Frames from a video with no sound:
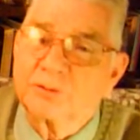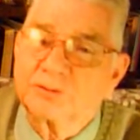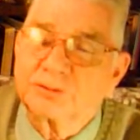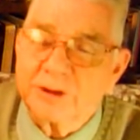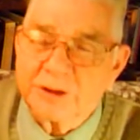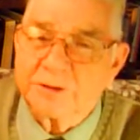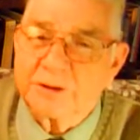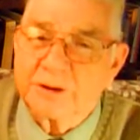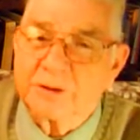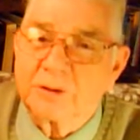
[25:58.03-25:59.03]
stand
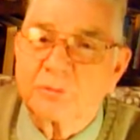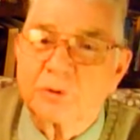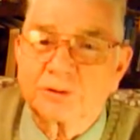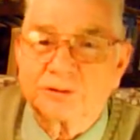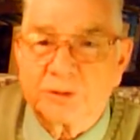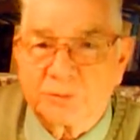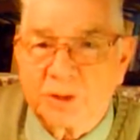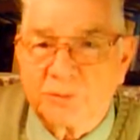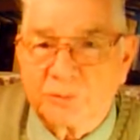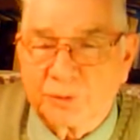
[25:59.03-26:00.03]
there and watch that
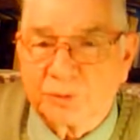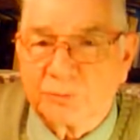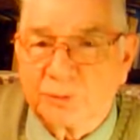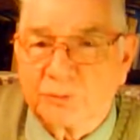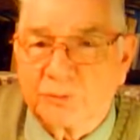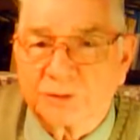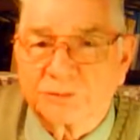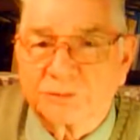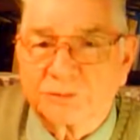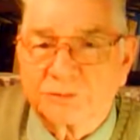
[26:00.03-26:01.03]
baby put in the
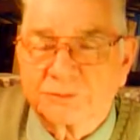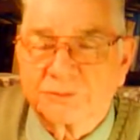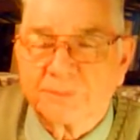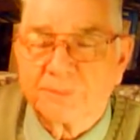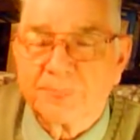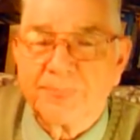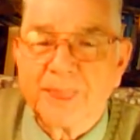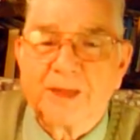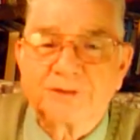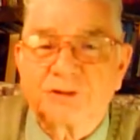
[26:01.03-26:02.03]
bulrushes.
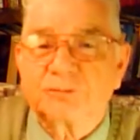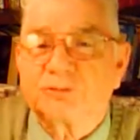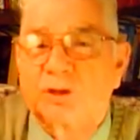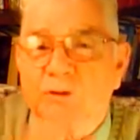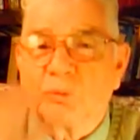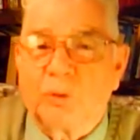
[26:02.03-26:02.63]
And she was going to